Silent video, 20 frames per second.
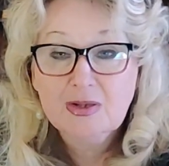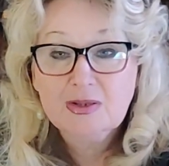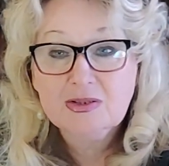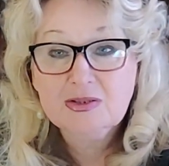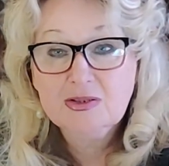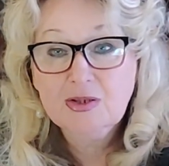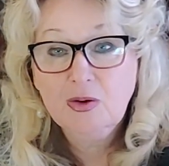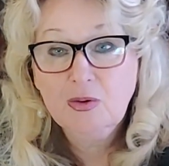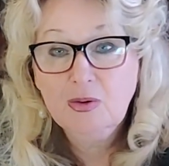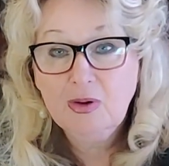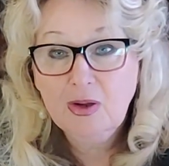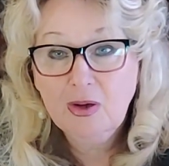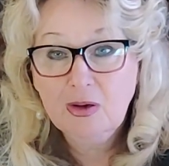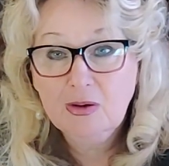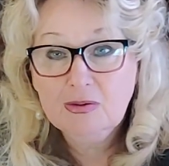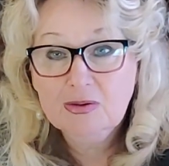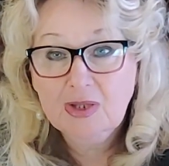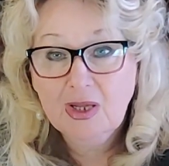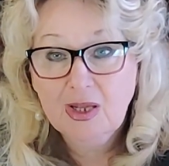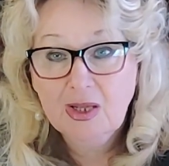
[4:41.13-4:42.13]
so
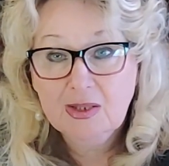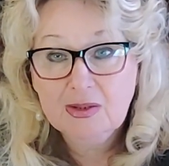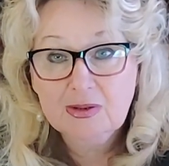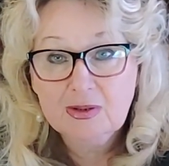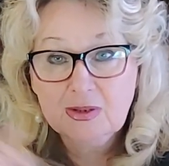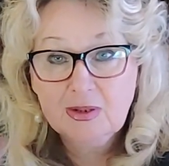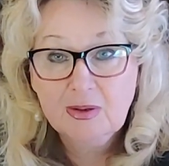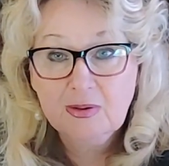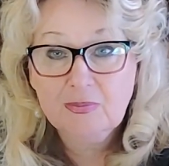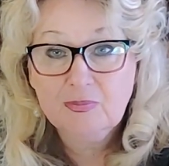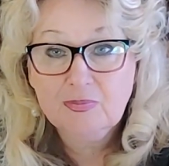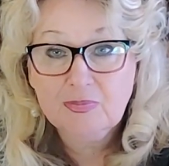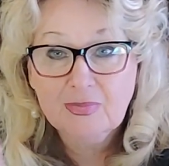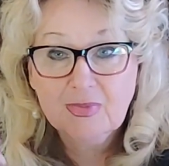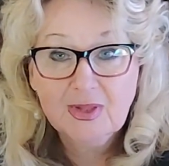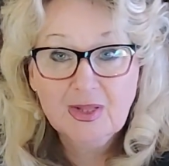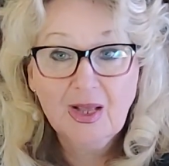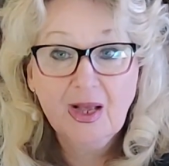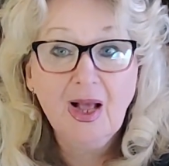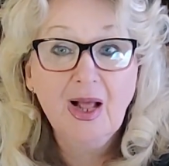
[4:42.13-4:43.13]
low that
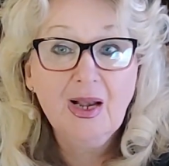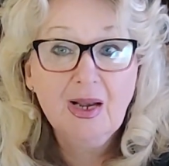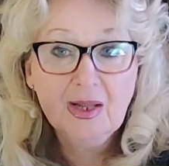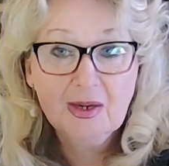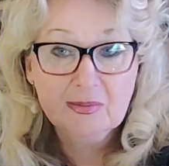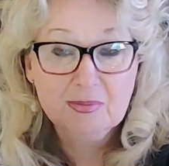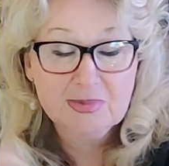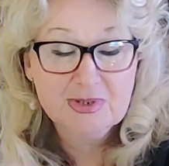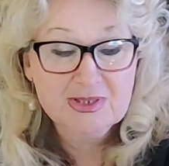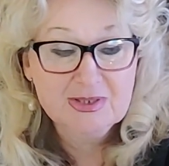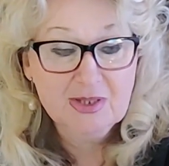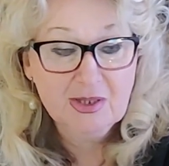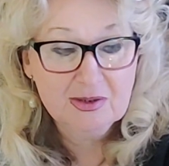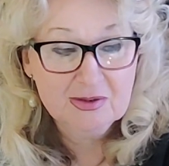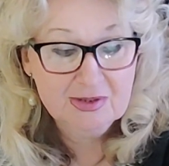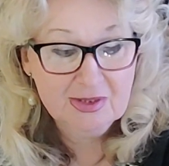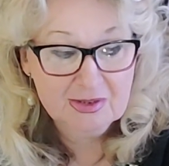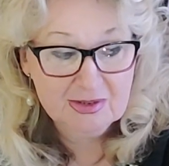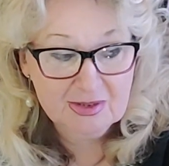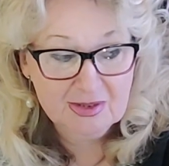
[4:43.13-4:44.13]
the alarm
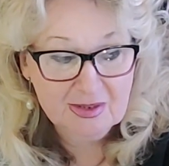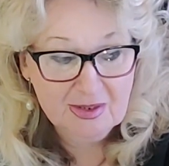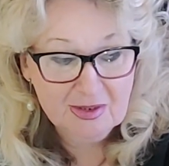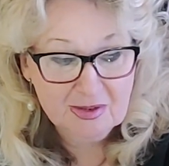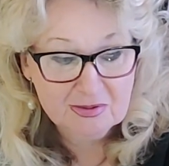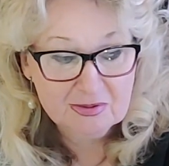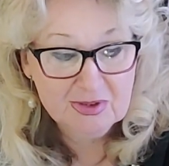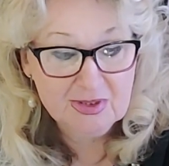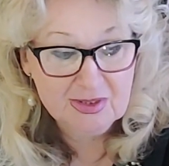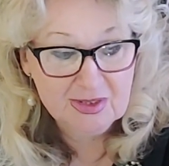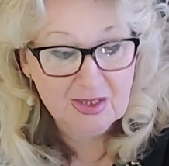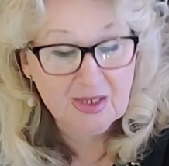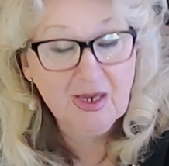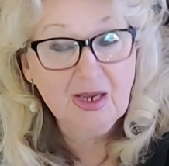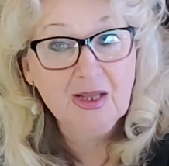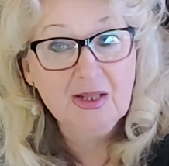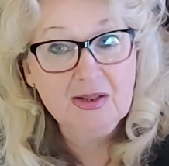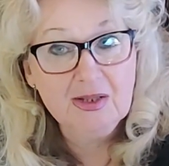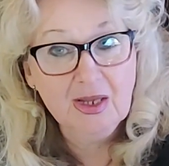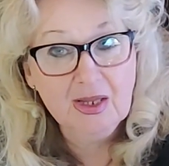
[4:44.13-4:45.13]
started ringing
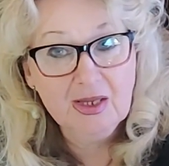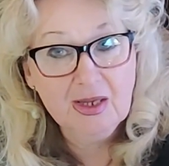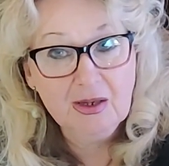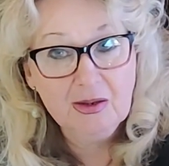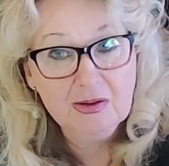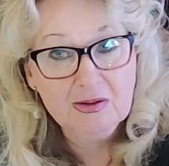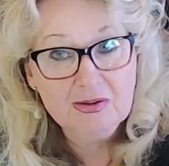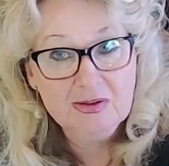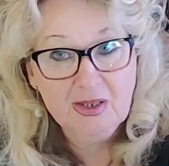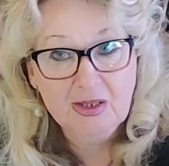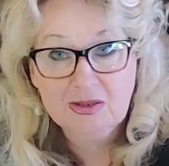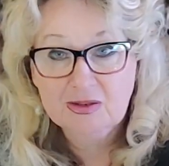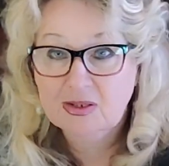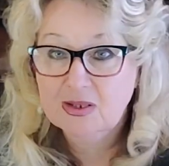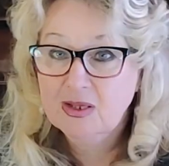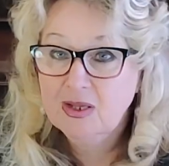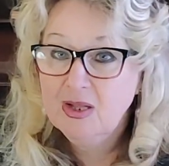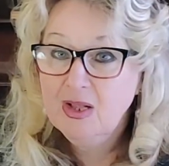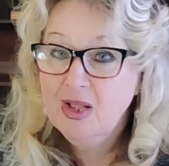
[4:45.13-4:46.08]
and I heard that.